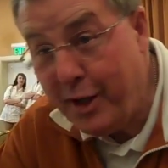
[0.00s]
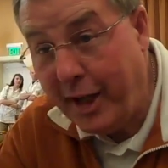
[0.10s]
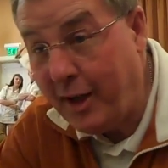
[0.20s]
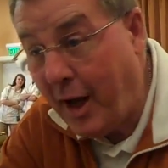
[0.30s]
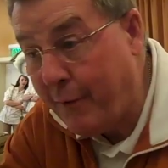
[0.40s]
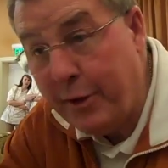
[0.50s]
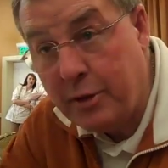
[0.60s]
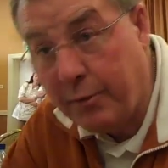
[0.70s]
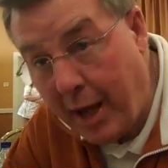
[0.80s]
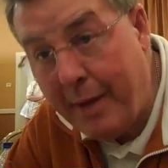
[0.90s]
That
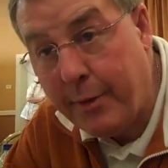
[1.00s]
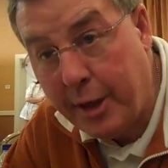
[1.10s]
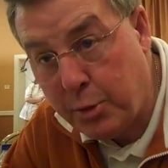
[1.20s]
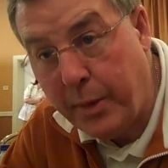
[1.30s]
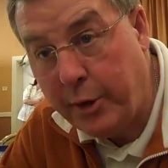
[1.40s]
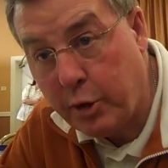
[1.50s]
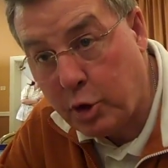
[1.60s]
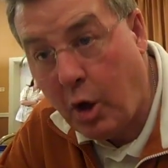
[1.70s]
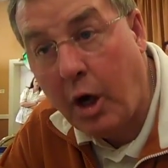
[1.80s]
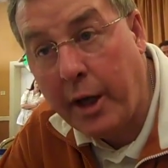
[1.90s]
offensive lineman has been
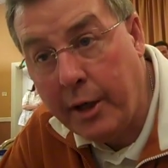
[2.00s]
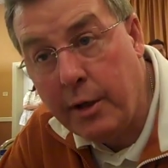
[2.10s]
discarded,